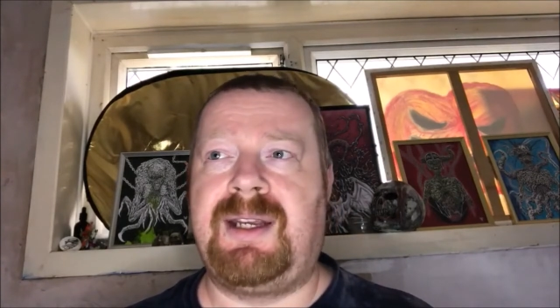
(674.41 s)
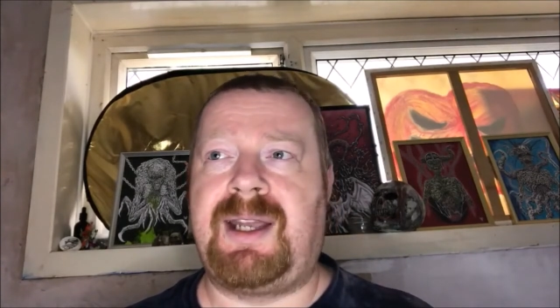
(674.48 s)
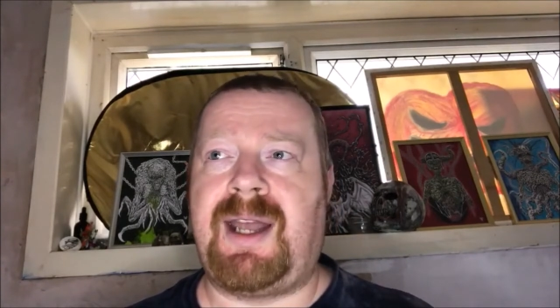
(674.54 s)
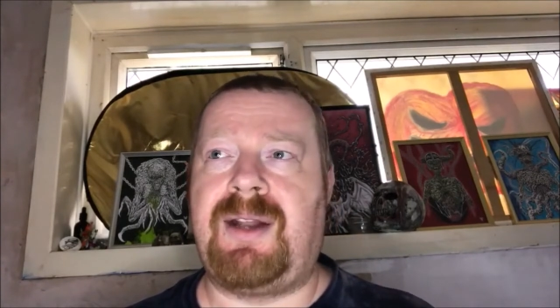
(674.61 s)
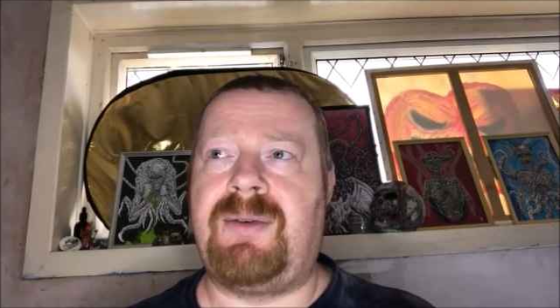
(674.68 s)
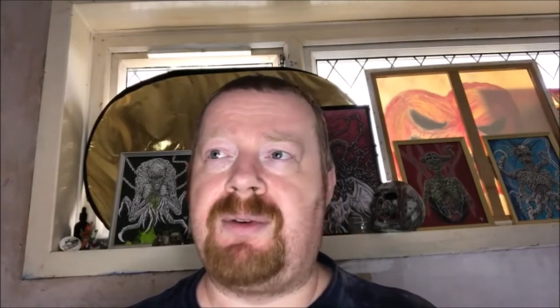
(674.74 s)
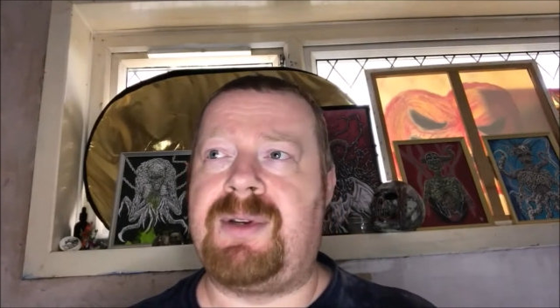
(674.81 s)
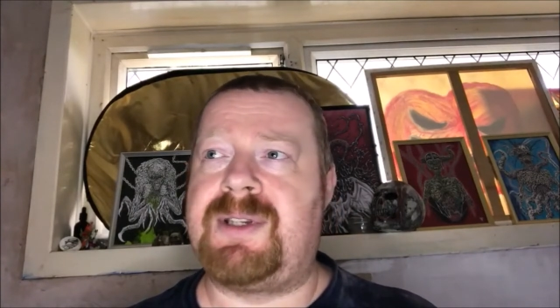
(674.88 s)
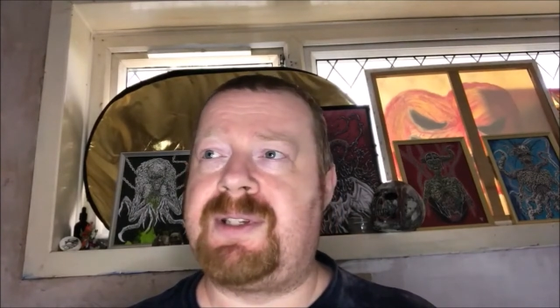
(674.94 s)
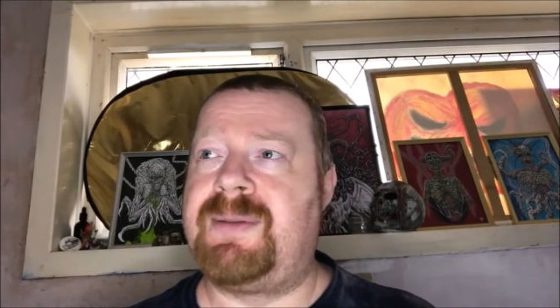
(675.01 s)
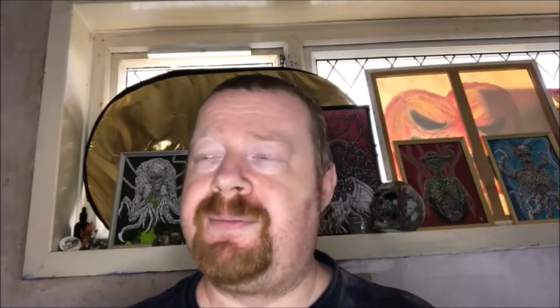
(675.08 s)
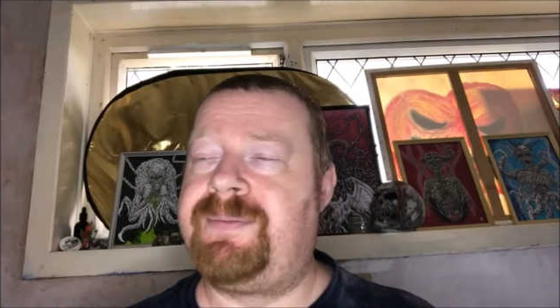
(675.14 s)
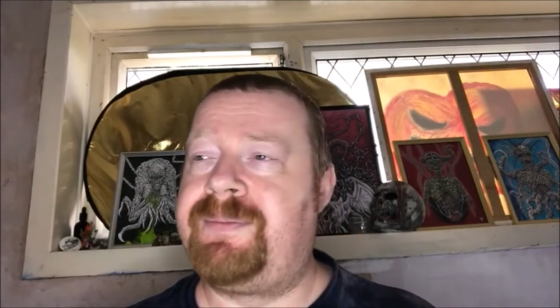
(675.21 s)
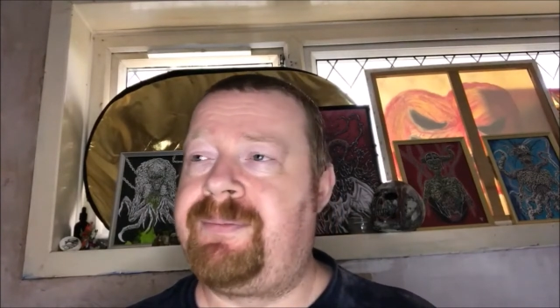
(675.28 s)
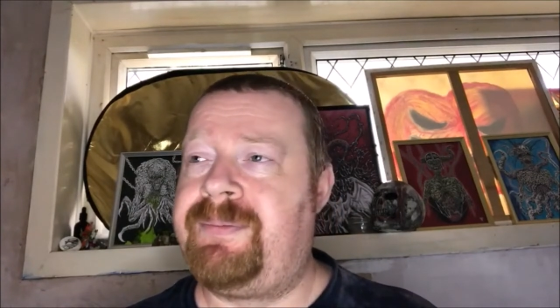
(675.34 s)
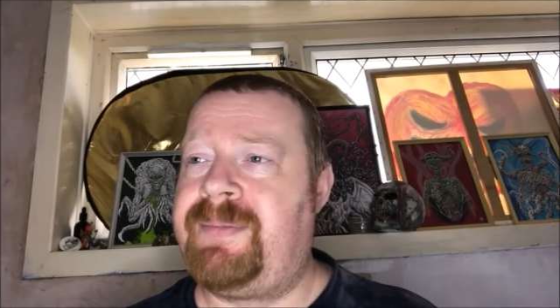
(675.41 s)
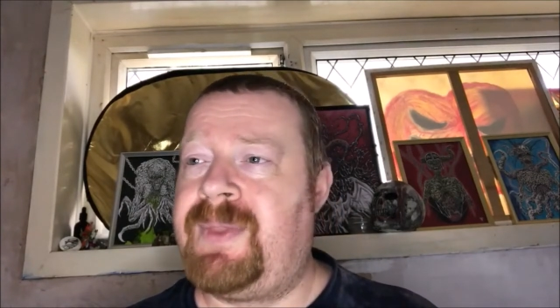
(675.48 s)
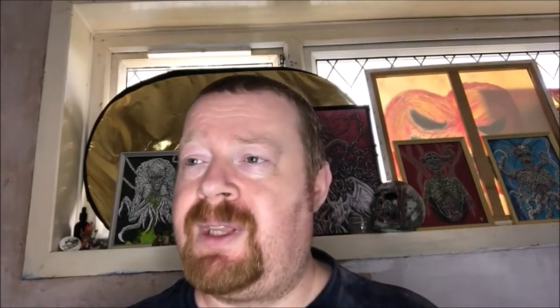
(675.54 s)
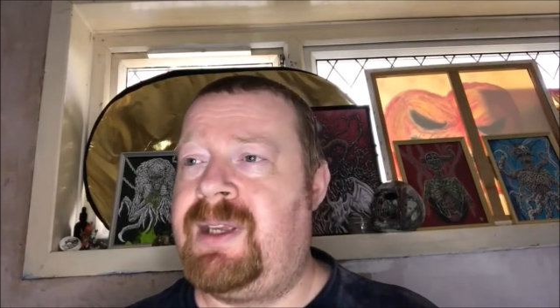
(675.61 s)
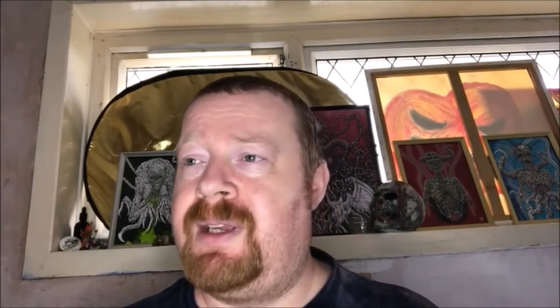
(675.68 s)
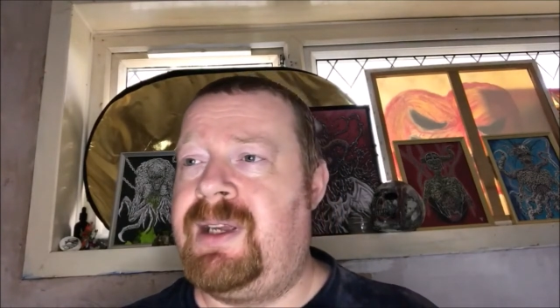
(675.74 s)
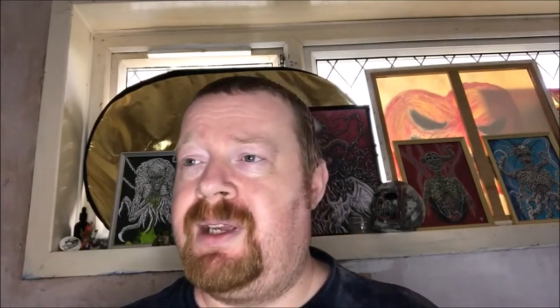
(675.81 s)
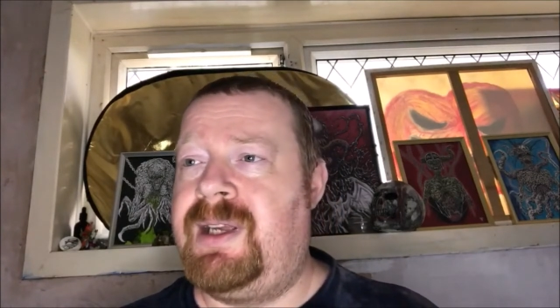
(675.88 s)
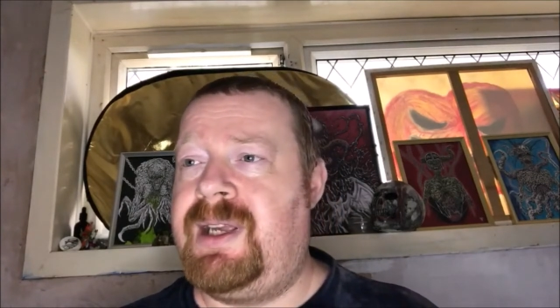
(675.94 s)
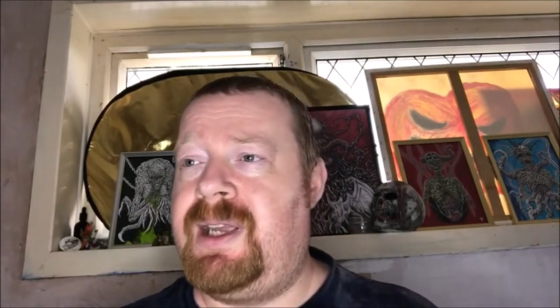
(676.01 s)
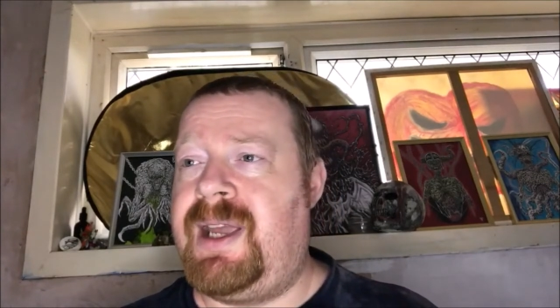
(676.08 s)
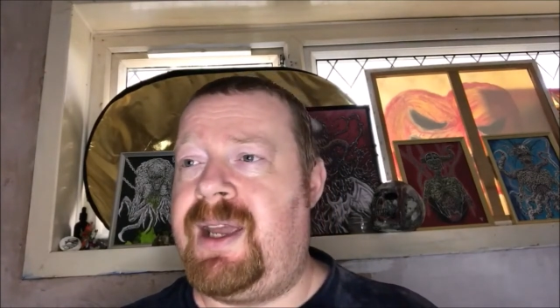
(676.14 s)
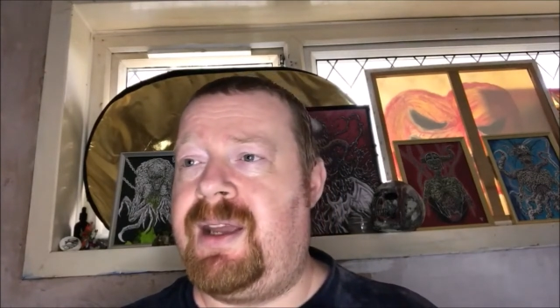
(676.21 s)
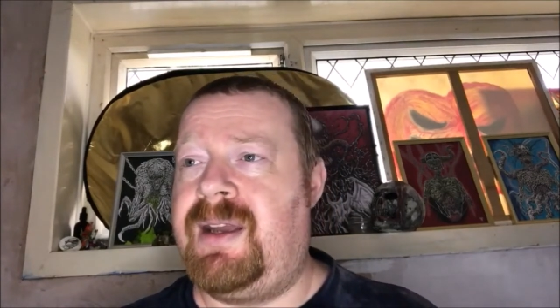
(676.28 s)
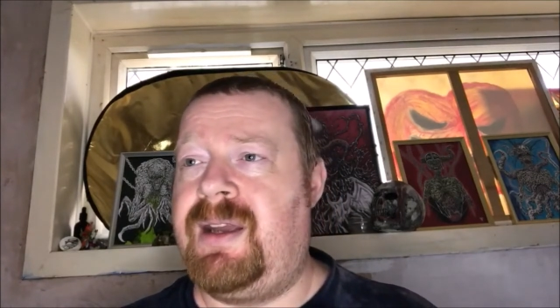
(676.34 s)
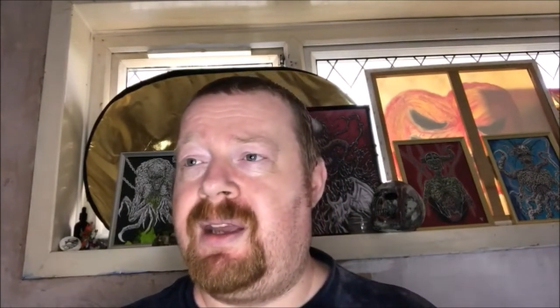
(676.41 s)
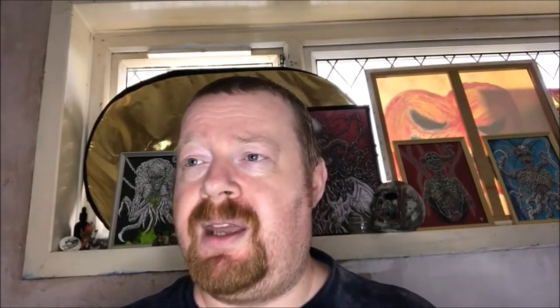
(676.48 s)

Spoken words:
galleries. Yeah.